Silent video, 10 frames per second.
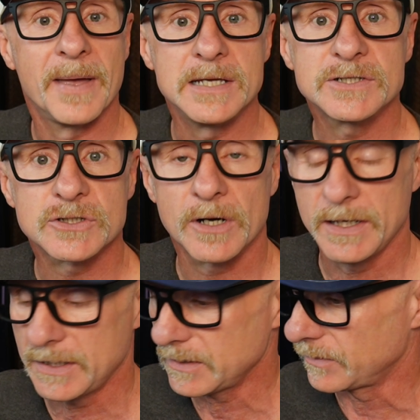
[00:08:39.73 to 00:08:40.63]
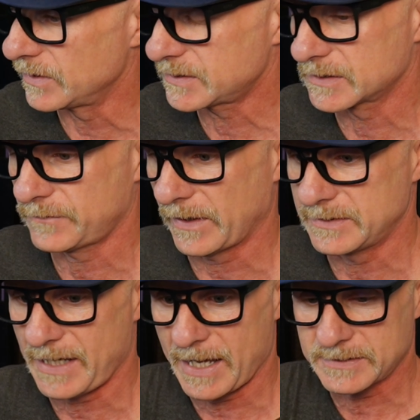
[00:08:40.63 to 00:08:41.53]
base training, this is
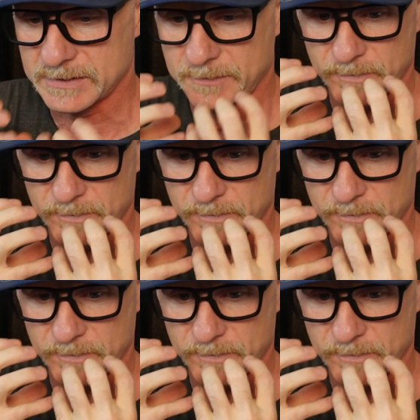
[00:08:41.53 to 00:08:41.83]
fantastic